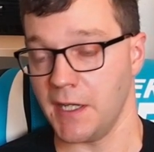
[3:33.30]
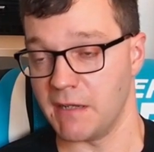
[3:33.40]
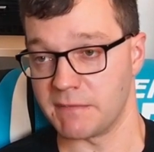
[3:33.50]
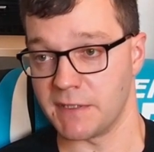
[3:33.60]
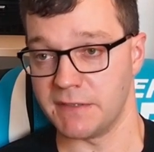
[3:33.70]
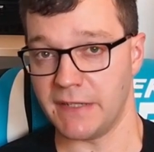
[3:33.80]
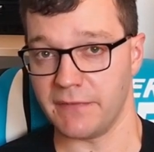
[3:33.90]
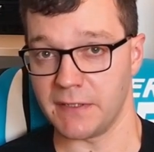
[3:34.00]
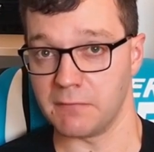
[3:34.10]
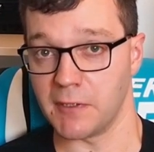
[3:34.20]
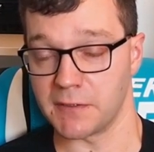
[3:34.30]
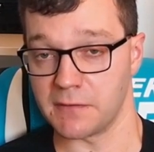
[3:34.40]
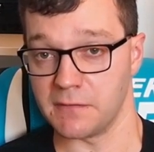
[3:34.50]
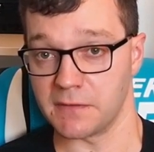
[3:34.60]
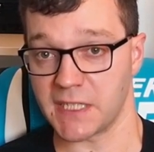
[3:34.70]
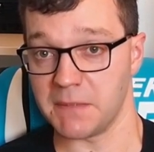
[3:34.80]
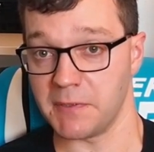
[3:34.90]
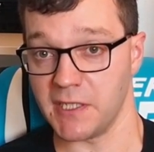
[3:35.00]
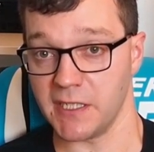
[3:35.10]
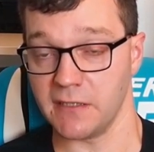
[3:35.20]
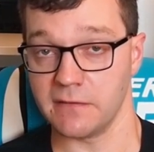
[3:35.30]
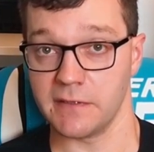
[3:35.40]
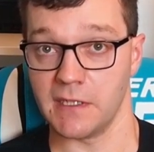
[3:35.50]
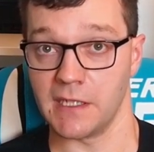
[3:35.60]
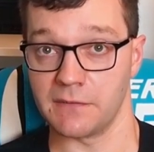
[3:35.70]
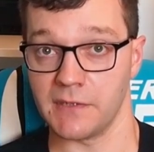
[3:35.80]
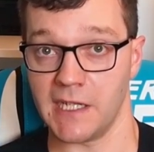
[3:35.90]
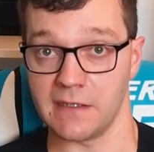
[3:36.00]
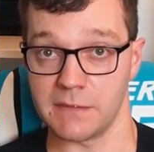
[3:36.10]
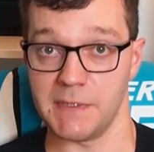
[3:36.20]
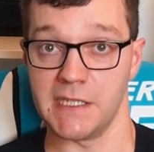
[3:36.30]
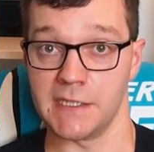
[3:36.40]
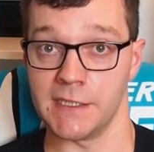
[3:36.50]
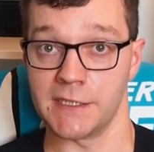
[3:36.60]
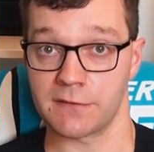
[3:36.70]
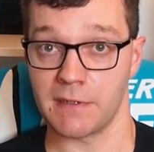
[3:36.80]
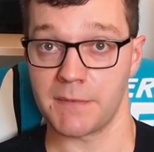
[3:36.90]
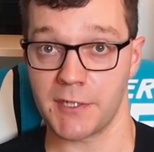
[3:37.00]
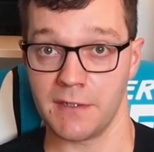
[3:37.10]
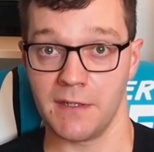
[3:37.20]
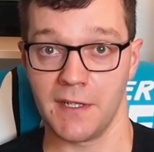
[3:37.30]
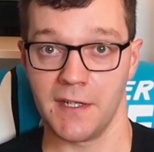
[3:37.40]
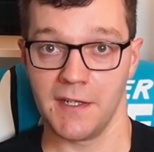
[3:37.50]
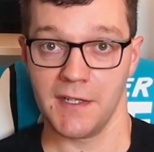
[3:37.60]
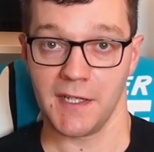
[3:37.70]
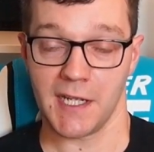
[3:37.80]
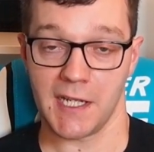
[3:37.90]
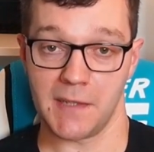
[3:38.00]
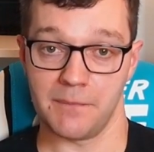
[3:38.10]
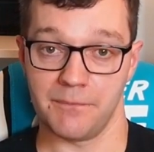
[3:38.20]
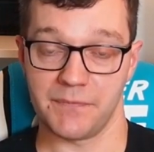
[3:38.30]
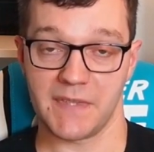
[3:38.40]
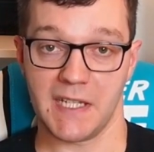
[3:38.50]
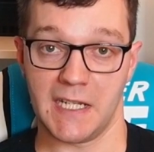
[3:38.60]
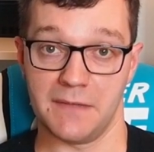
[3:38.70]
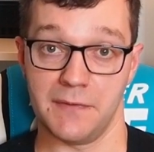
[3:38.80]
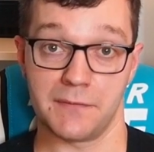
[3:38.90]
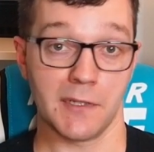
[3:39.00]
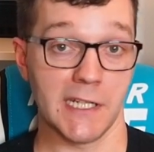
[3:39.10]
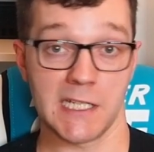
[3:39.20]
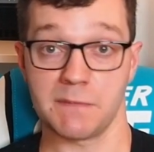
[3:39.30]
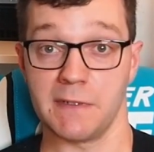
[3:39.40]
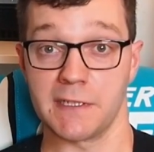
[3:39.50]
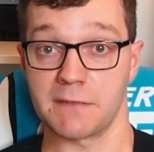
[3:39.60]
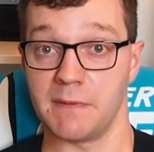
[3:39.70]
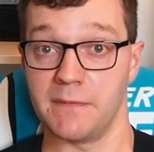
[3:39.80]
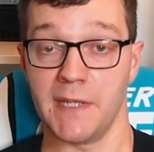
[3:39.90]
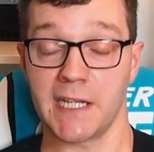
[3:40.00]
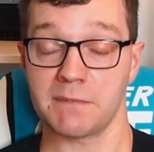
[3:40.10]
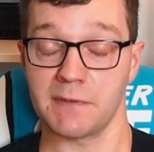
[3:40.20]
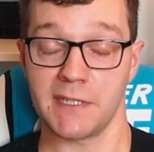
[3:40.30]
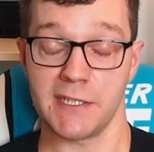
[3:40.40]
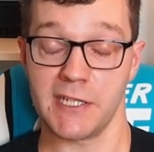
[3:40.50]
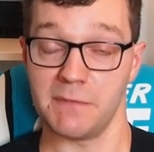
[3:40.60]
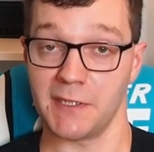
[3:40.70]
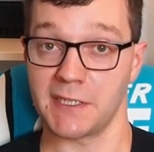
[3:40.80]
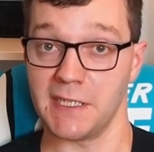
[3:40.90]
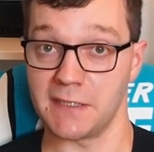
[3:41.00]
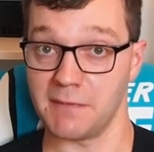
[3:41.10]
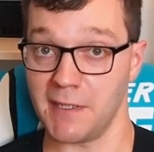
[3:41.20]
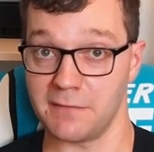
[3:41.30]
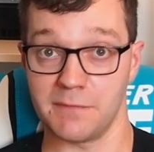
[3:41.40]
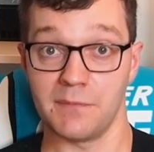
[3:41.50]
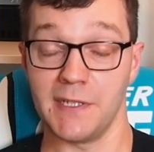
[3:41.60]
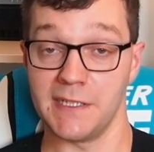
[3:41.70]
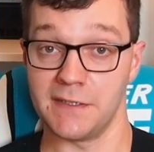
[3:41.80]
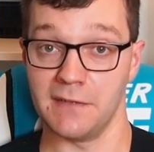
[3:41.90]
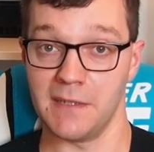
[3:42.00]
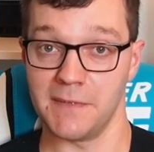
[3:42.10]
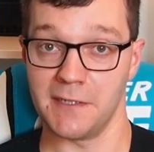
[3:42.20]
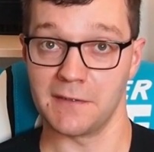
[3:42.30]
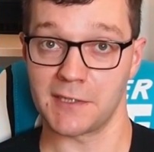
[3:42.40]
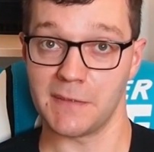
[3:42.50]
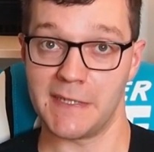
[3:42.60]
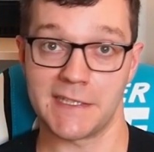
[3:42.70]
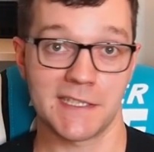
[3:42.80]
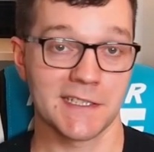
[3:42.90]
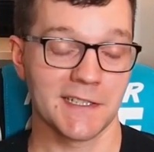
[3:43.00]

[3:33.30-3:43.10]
So definitely one to keep an eye on. A link for that would be in the description. And if you've got any experience with the Xbox HDMI kit as well, please do let me know in the comments.